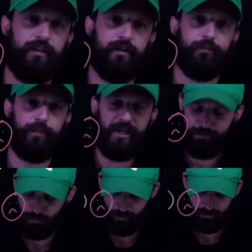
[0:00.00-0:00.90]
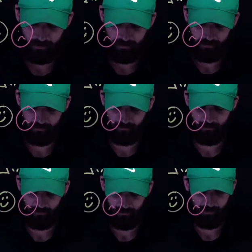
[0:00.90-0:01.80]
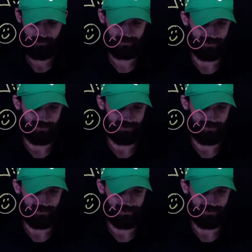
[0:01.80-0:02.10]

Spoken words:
pain point, kind of